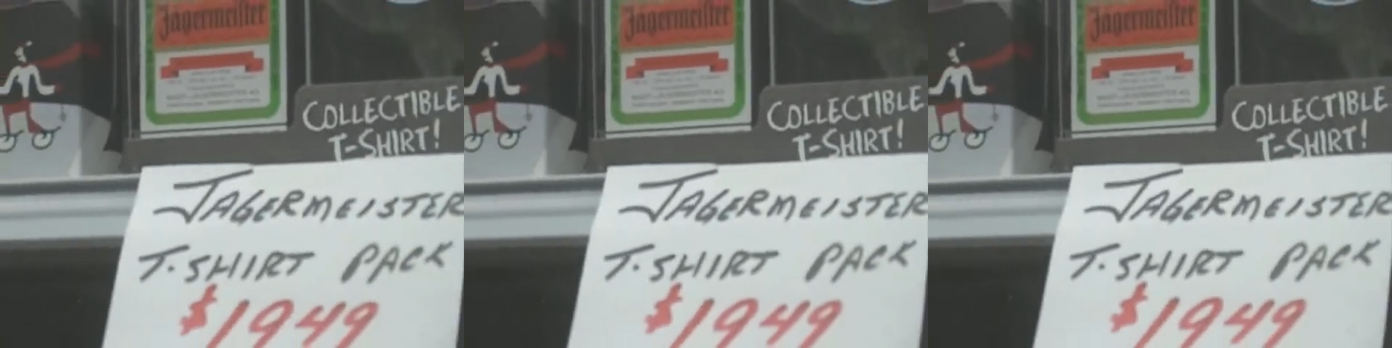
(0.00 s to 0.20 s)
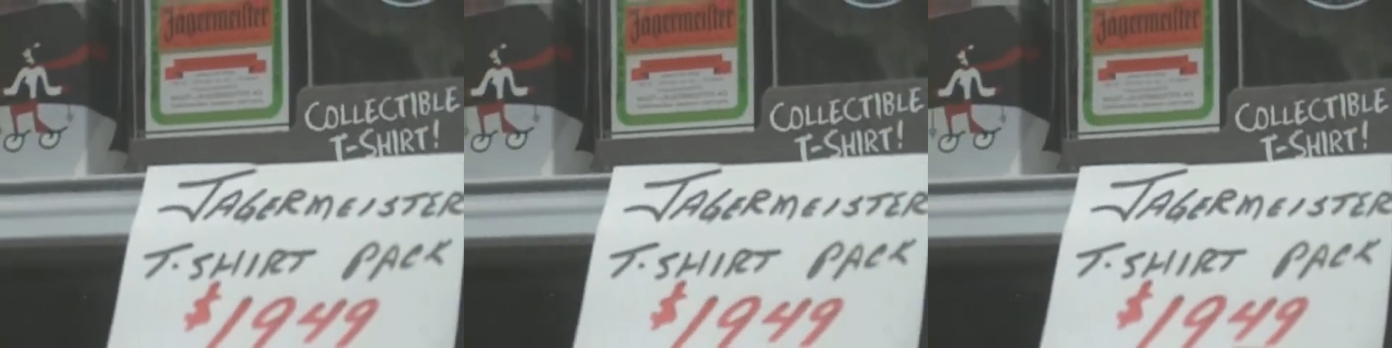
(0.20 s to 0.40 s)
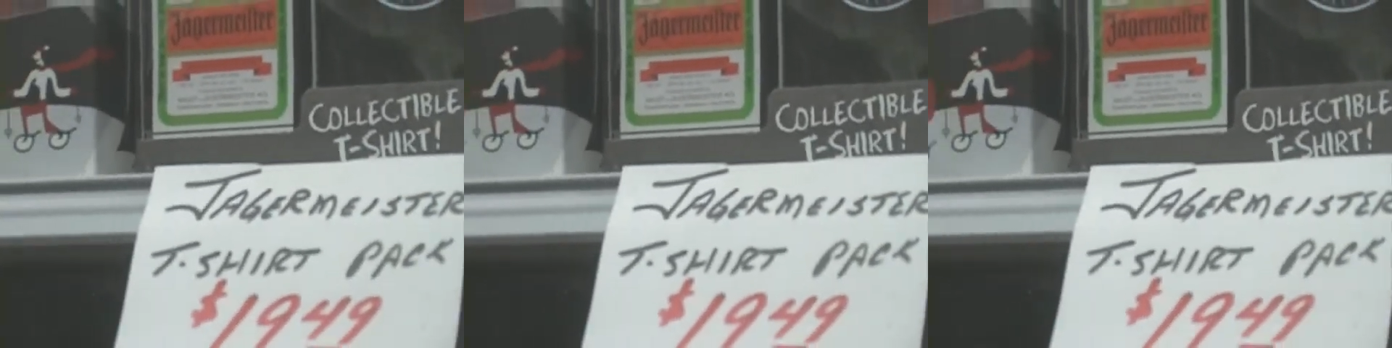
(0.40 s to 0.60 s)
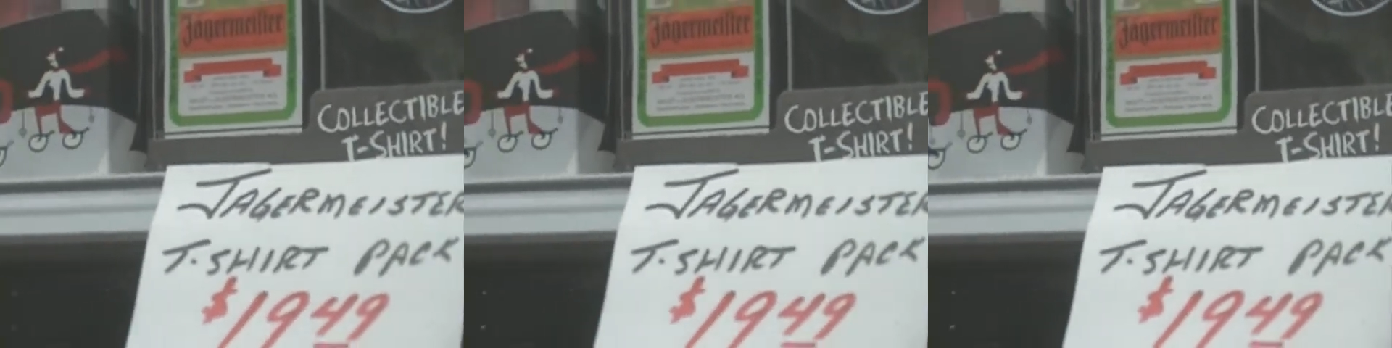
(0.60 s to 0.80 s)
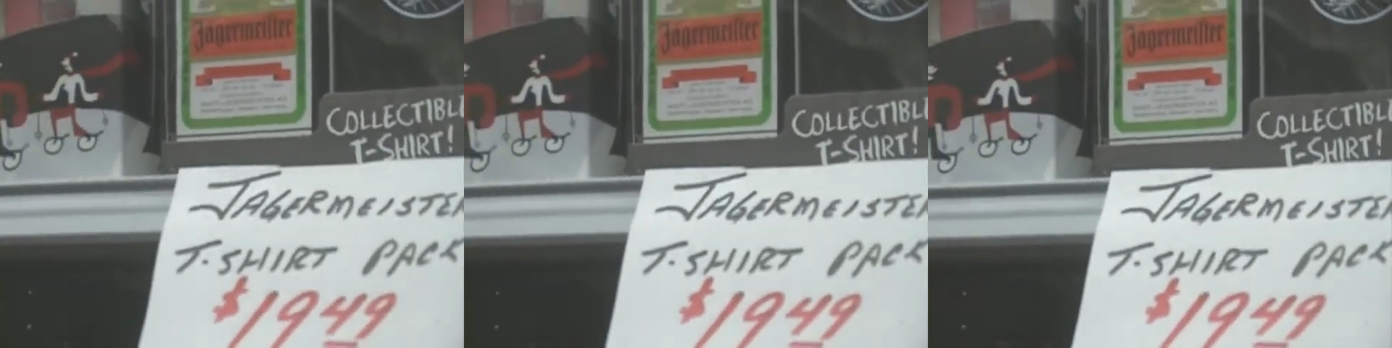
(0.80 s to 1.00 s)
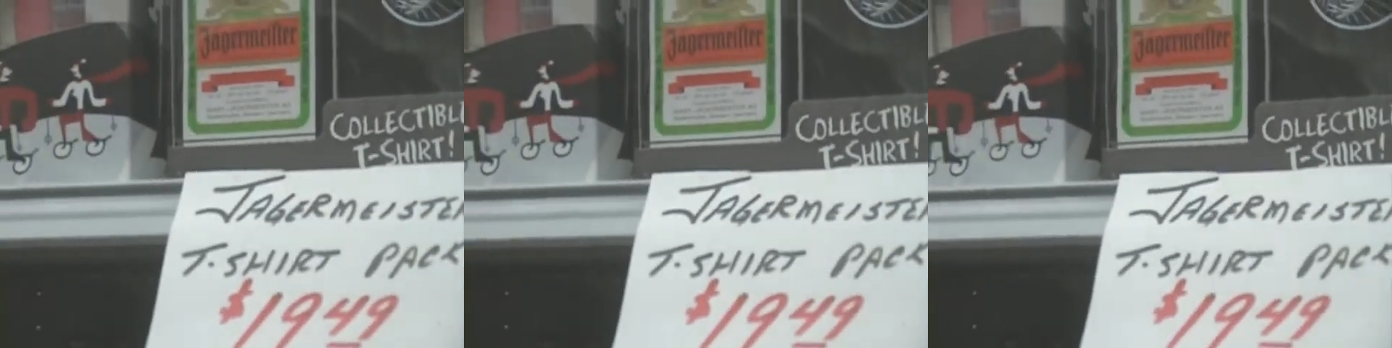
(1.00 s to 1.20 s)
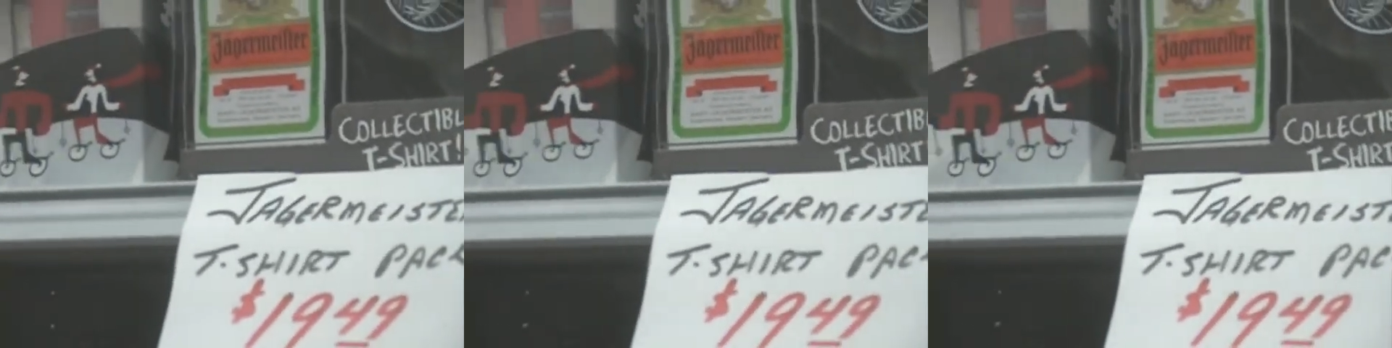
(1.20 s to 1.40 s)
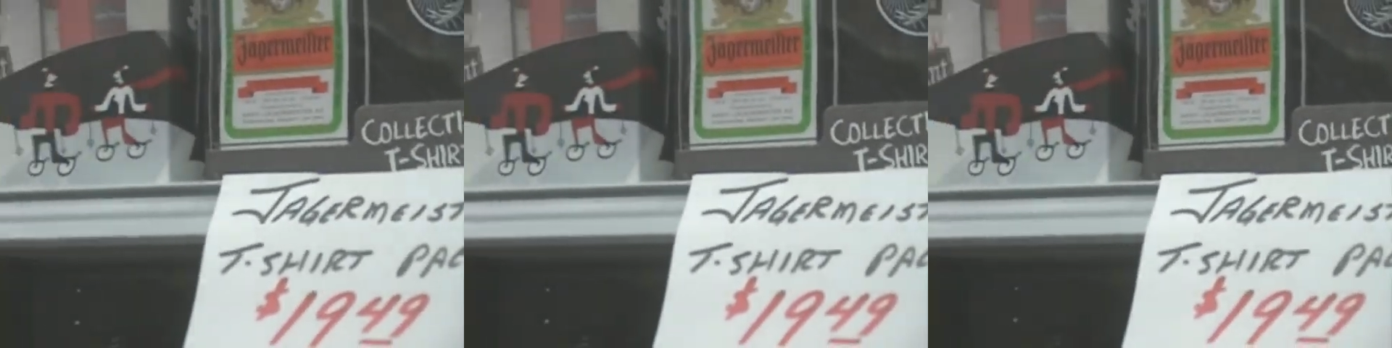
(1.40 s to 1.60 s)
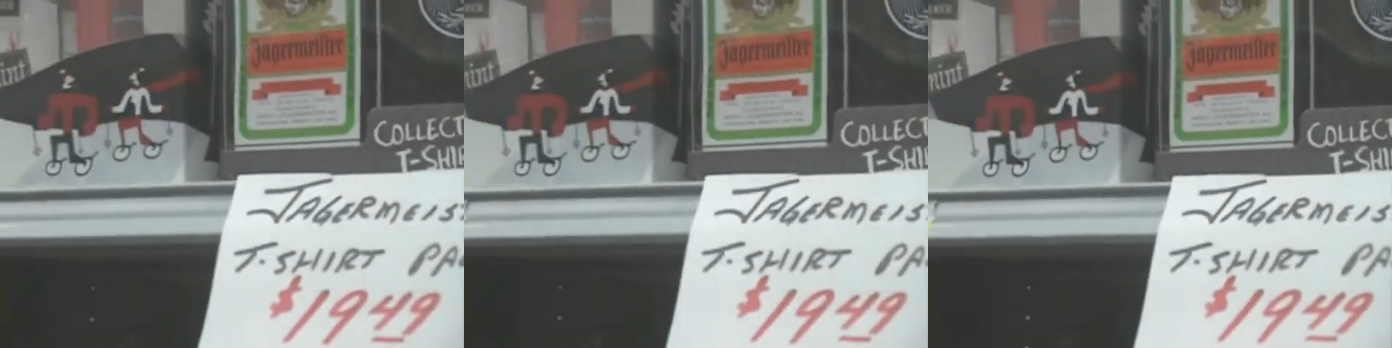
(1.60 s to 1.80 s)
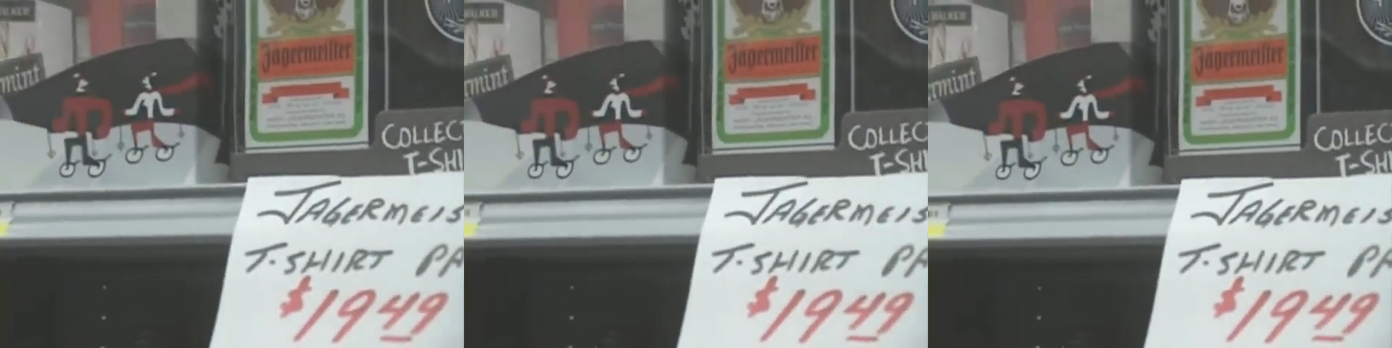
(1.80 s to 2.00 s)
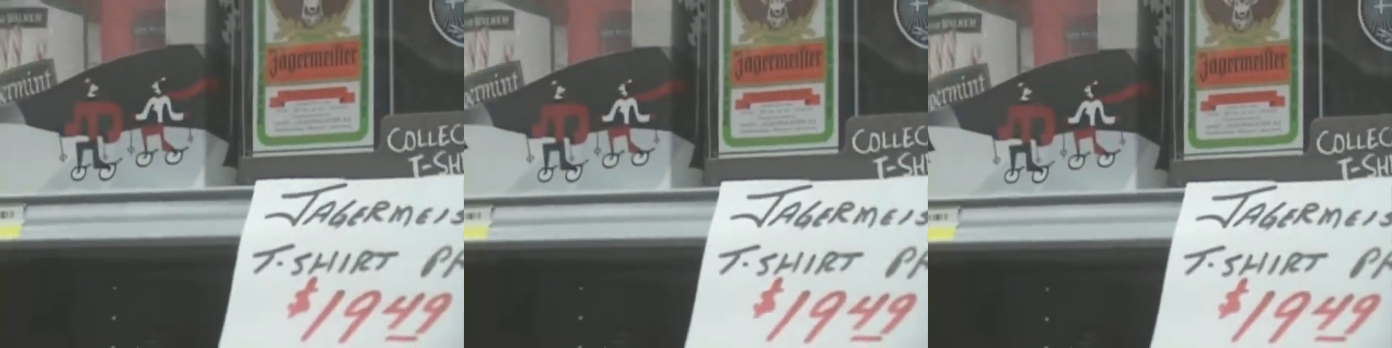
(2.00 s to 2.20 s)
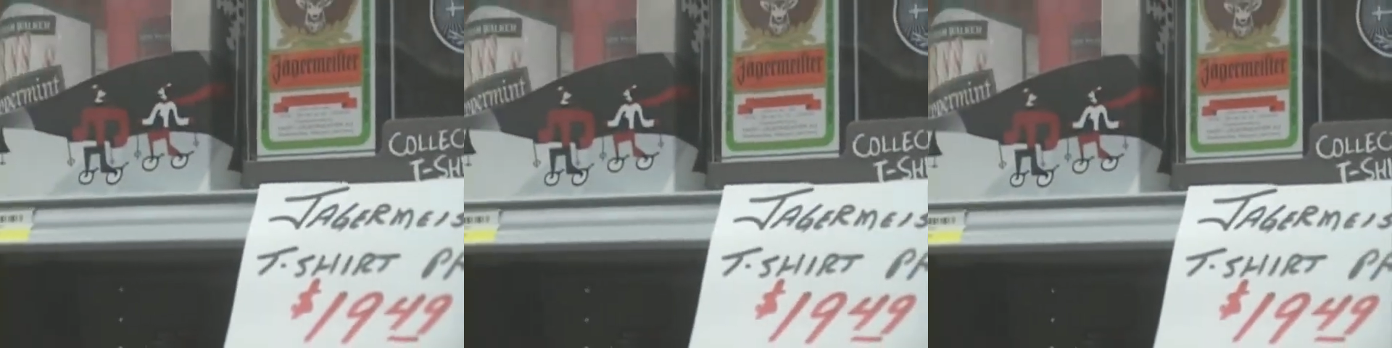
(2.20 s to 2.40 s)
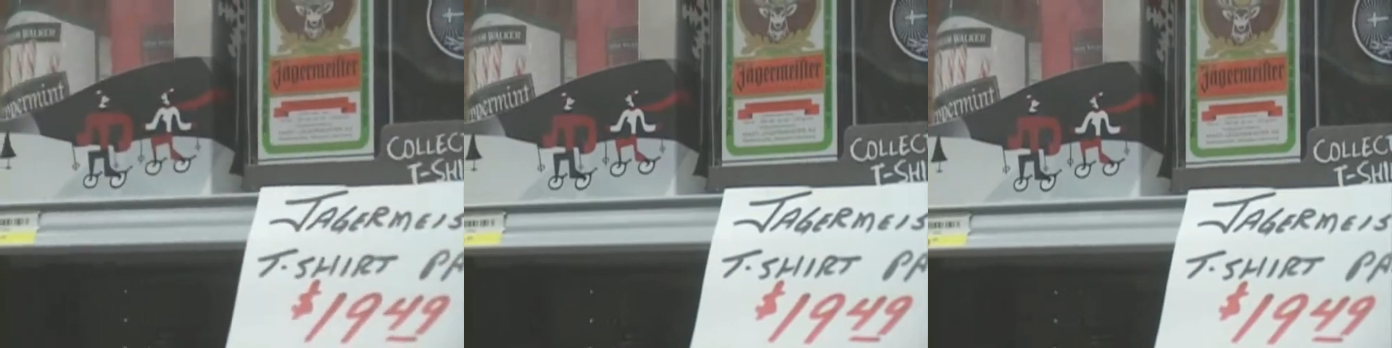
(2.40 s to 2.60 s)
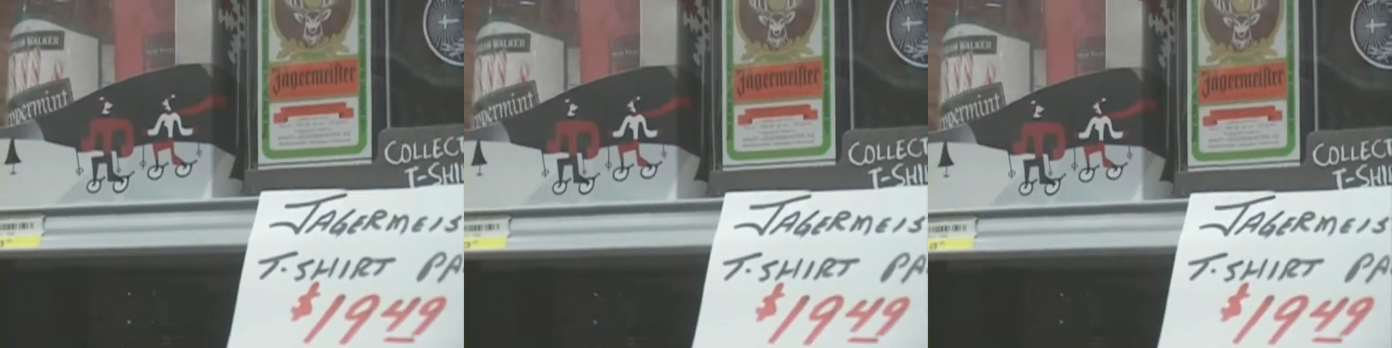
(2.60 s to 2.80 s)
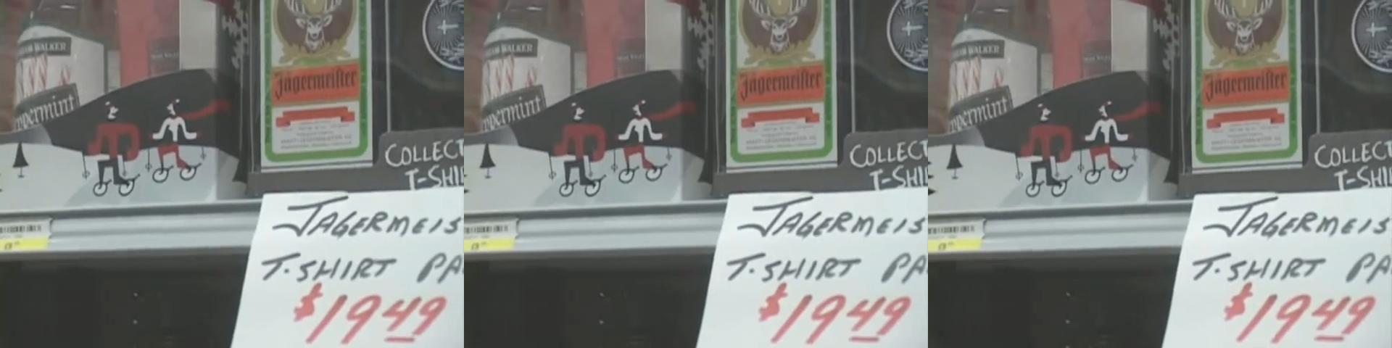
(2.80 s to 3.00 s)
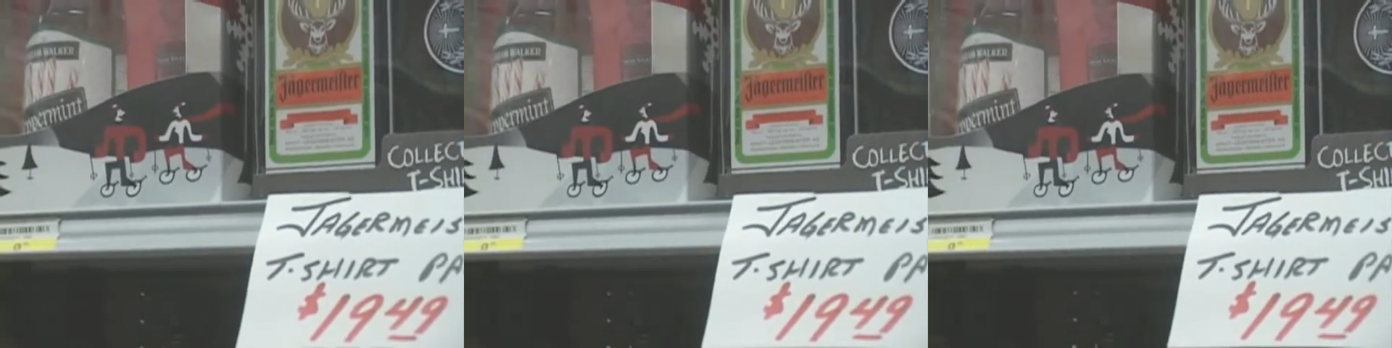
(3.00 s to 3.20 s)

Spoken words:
[unreadable: no face in view]